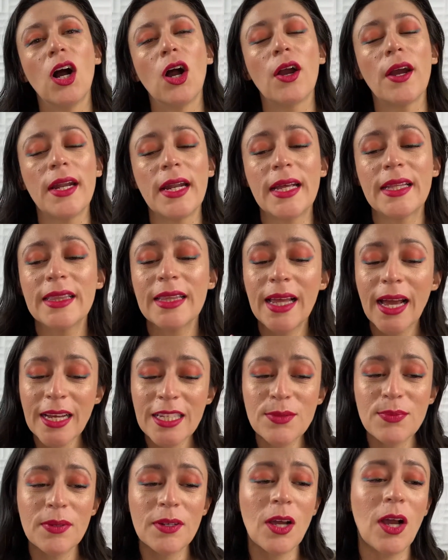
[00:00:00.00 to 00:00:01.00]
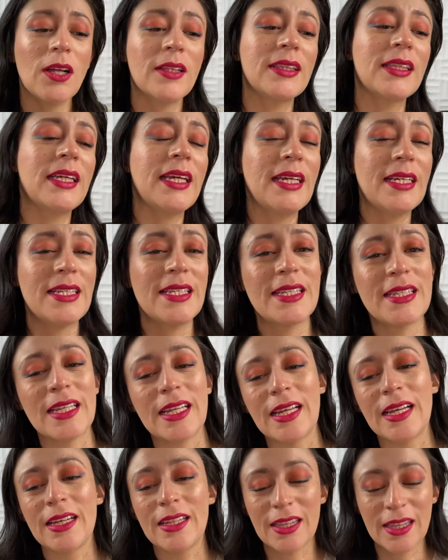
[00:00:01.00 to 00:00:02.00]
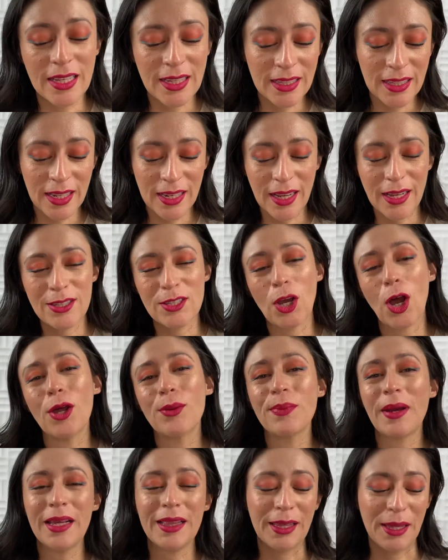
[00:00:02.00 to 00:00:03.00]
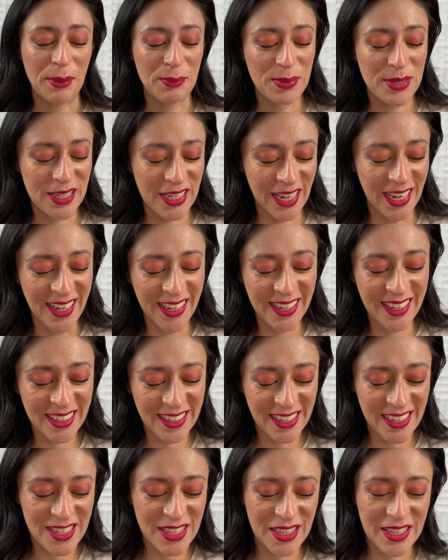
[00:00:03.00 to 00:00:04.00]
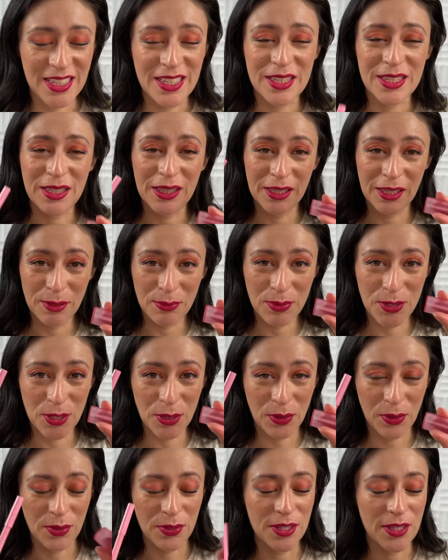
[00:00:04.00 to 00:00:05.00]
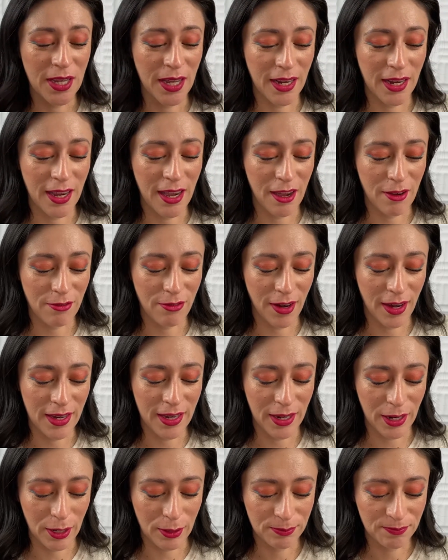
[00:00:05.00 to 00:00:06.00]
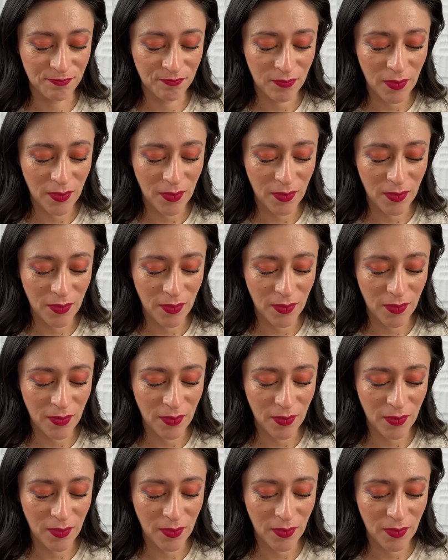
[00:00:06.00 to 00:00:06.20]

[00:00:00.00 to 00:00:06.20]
All right, and last but not least, the thing that is on my lips is this lip duo set I have right here.